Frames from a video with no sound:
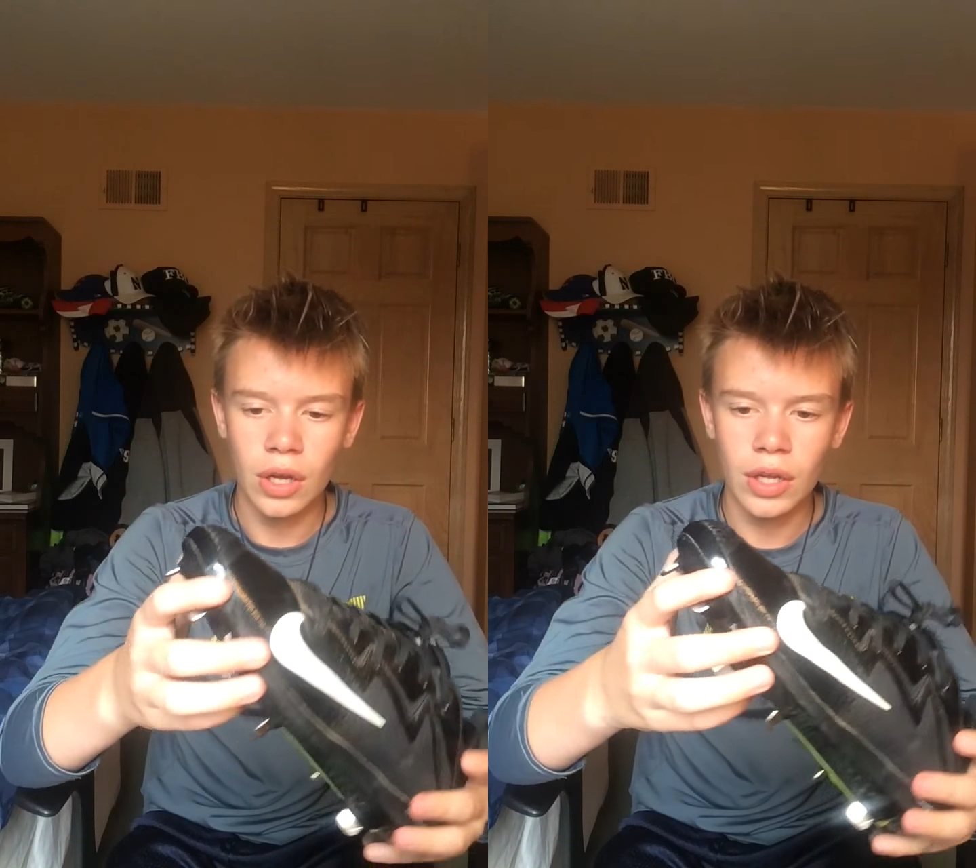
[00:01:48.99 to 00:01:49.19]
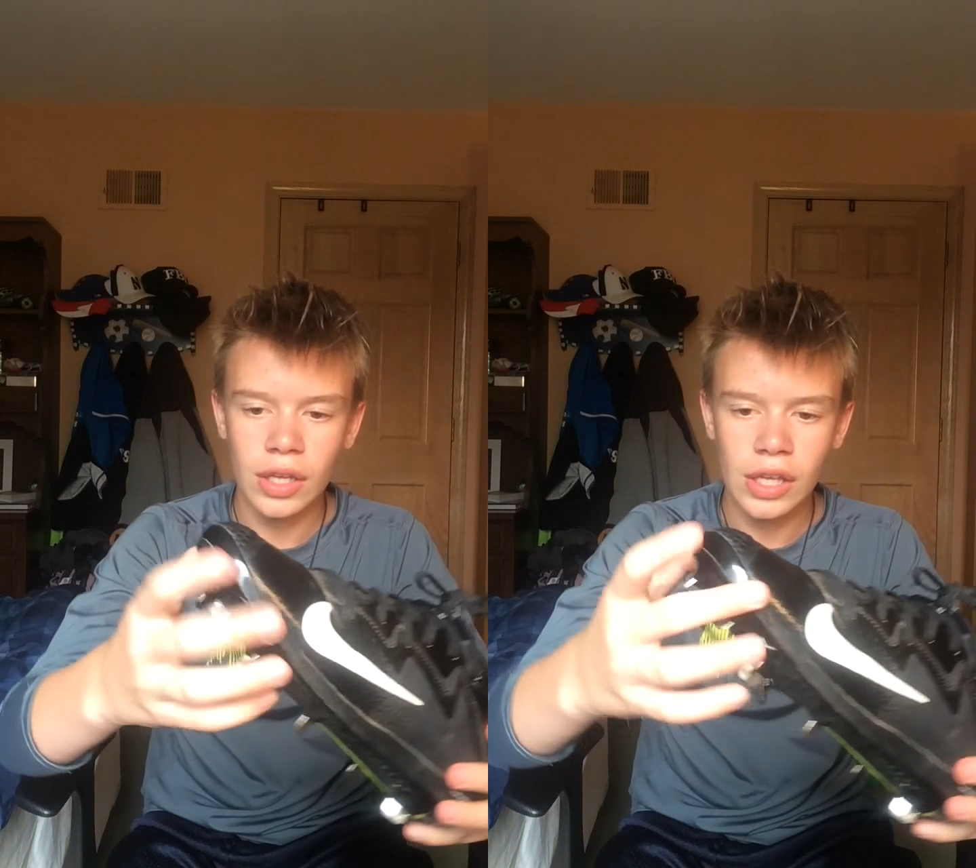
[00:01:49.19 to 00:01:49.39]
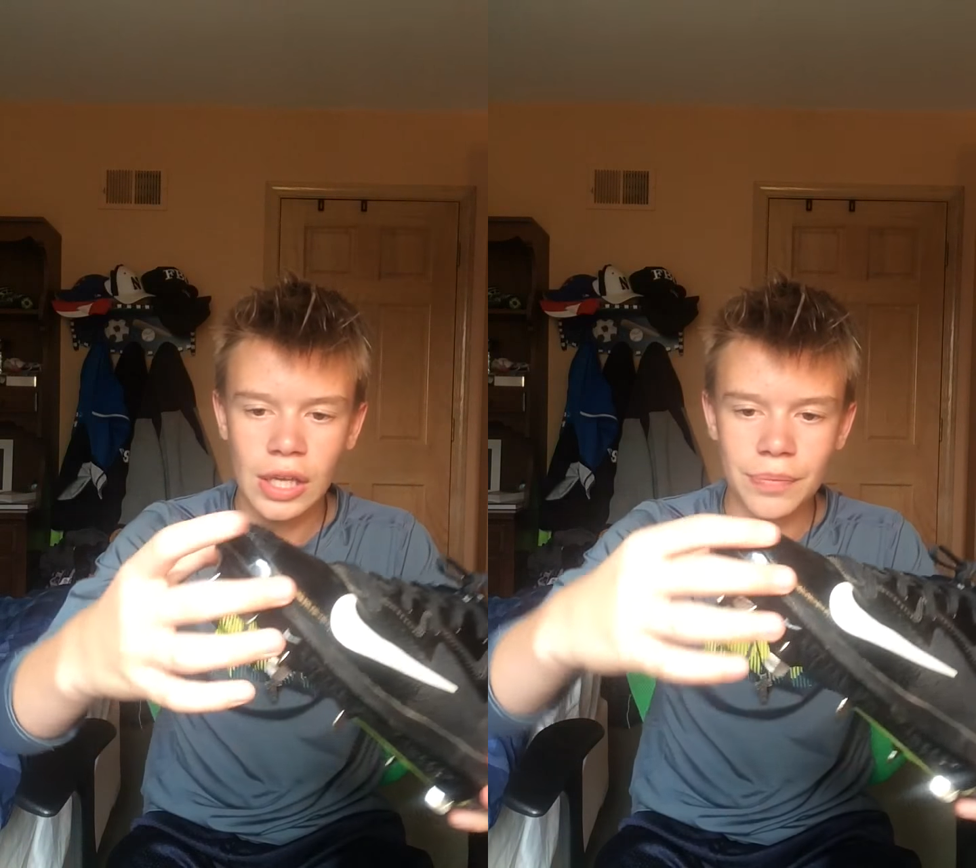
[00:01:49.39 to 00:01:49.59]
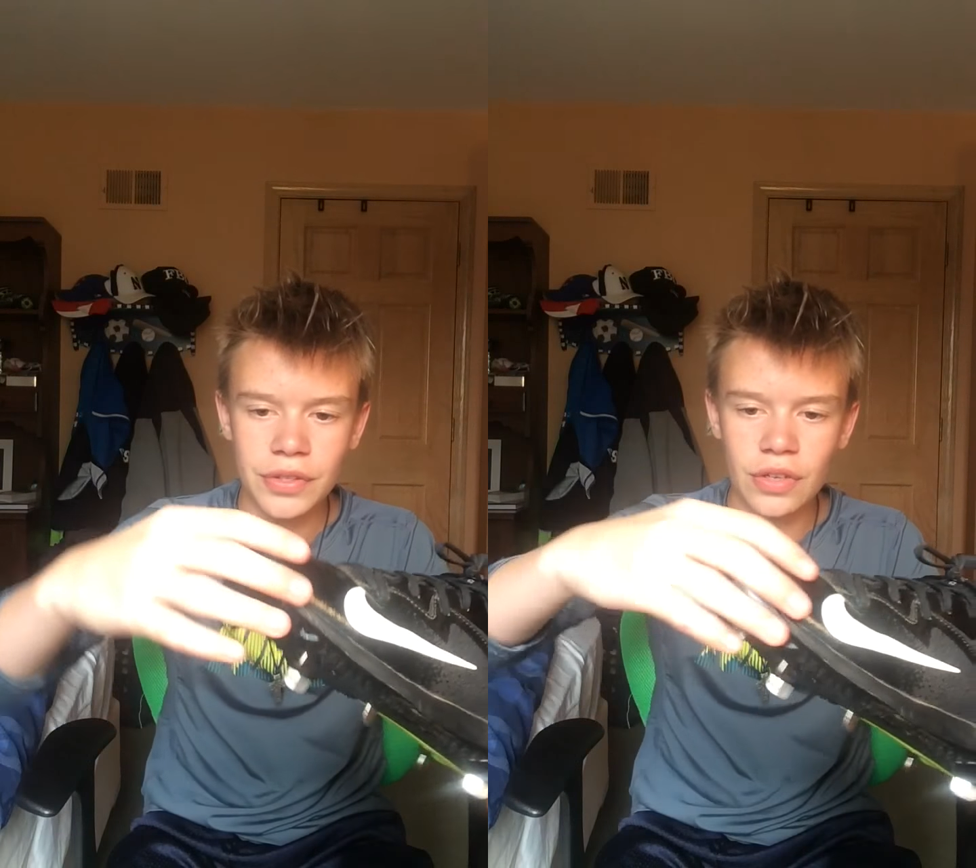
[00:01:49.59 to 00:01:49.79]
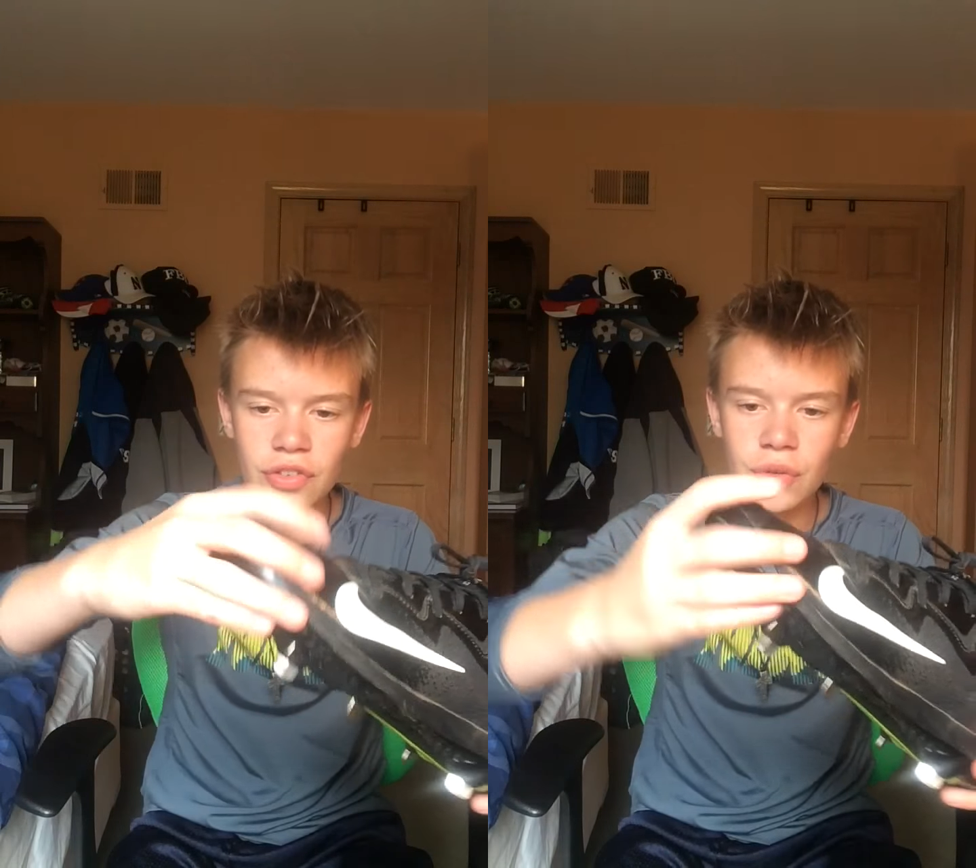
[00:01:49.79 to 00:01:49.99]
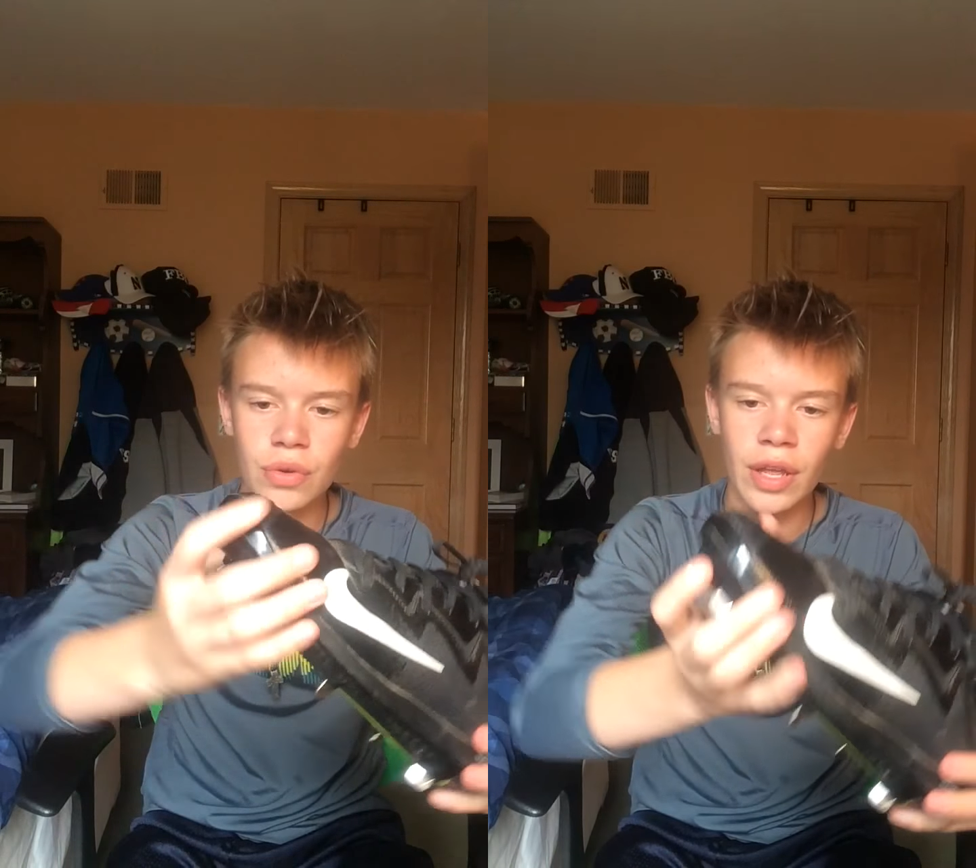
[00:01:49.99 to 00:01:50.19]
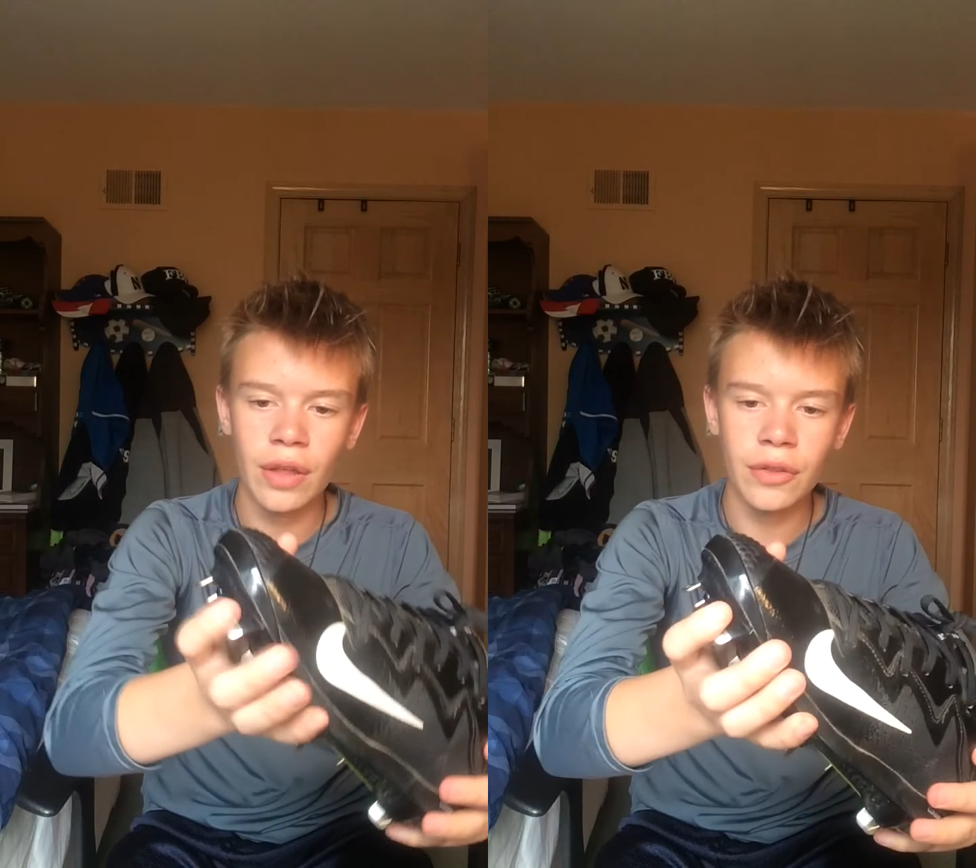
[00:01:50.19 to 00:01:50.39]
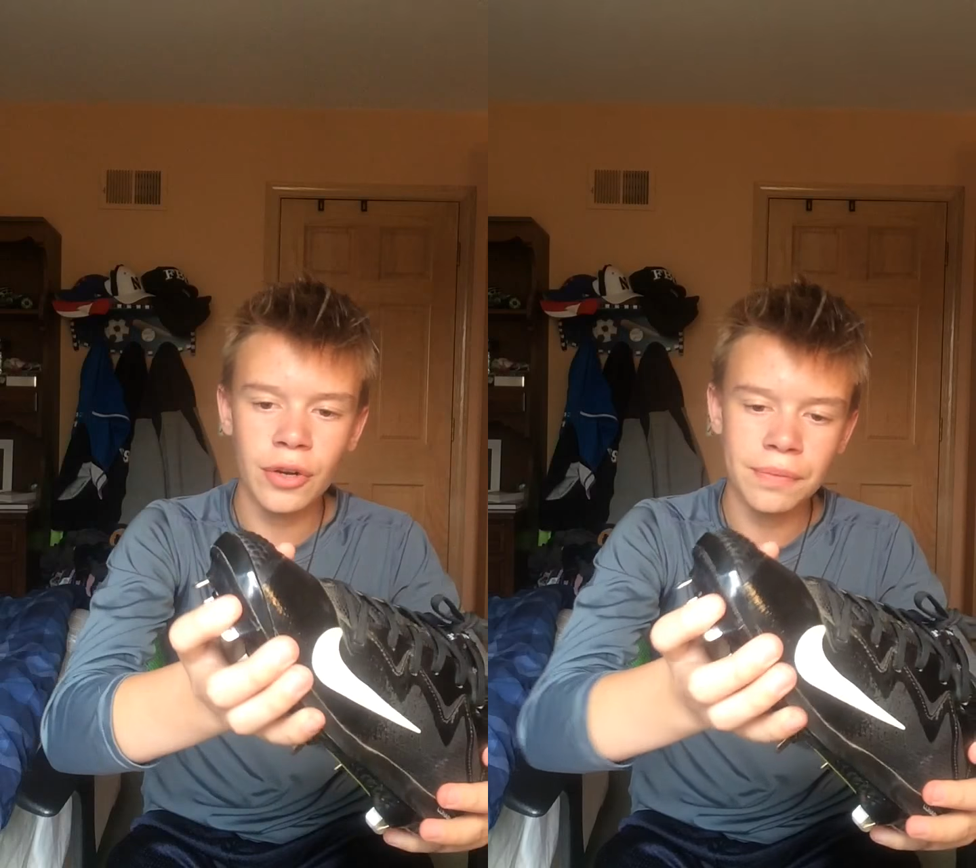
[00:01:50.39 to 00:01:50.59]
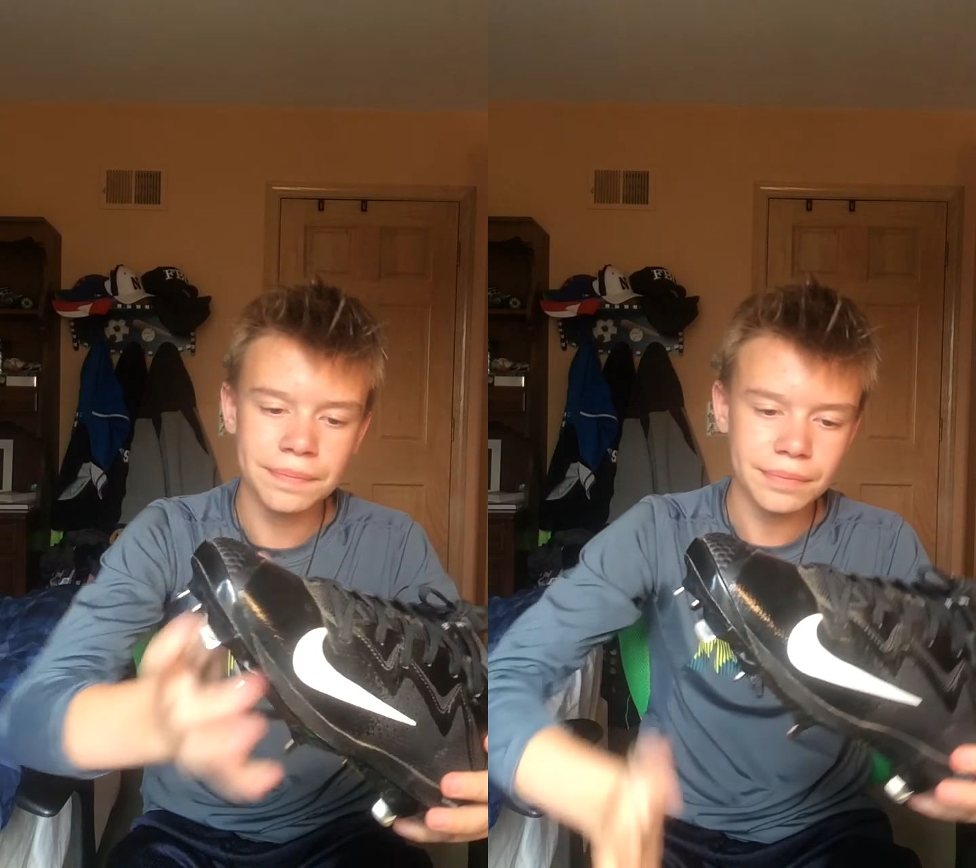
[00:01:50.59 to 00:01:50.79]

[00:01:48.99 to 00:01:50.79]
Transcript: it keeps the shoe together